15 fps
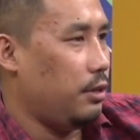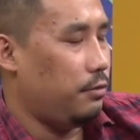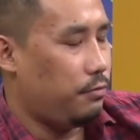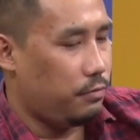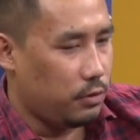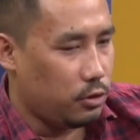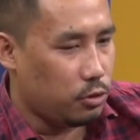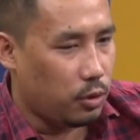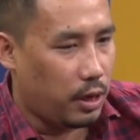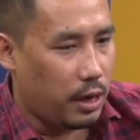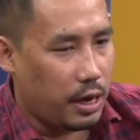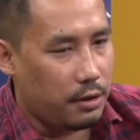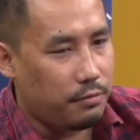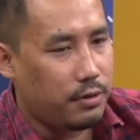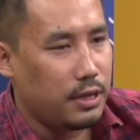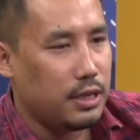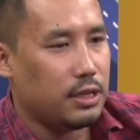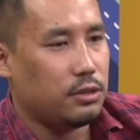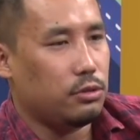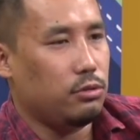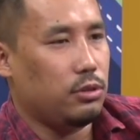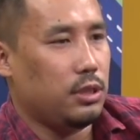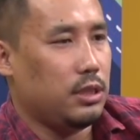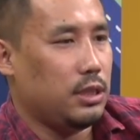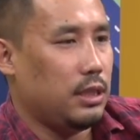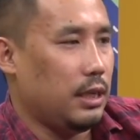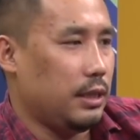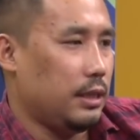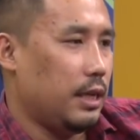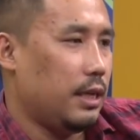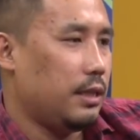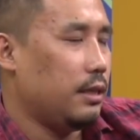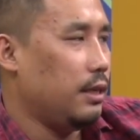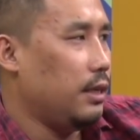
If you are ever in a situation like that,